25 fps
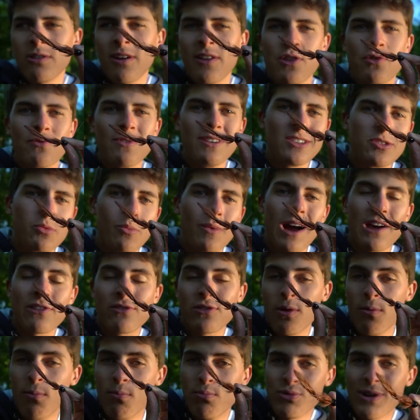and the reason why I
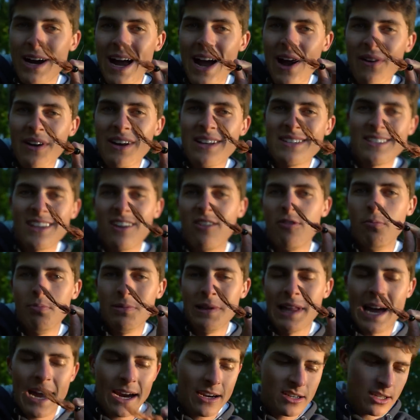throw brown instead of
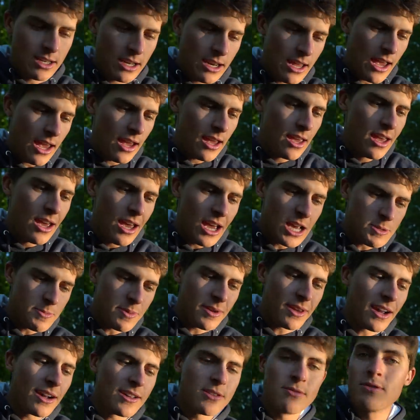black today is
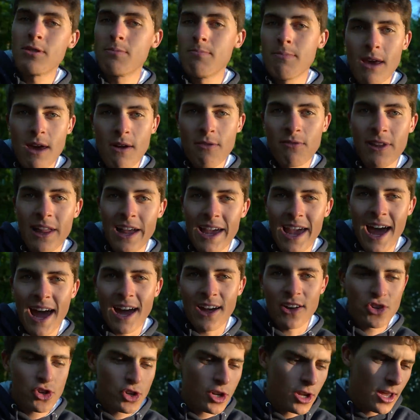because there's a mayfly
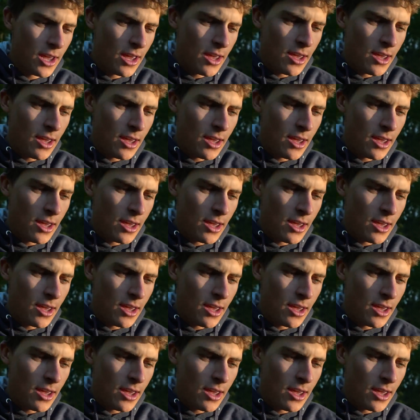hatch.